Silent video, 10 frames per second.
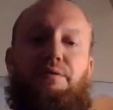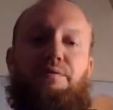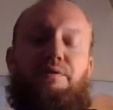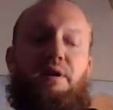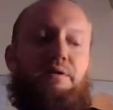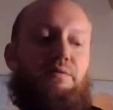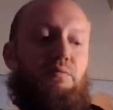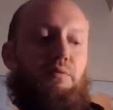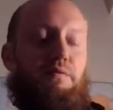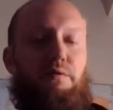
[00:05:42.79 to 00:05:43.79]
sets,
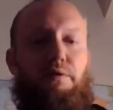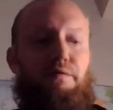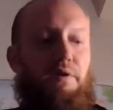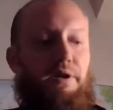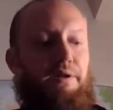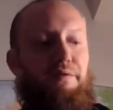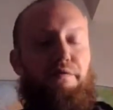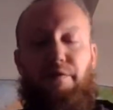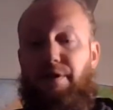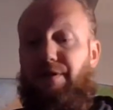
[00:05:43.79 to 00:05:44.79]
one for a friend in
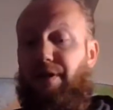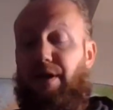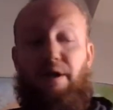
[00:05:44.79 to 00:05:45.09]
Flint,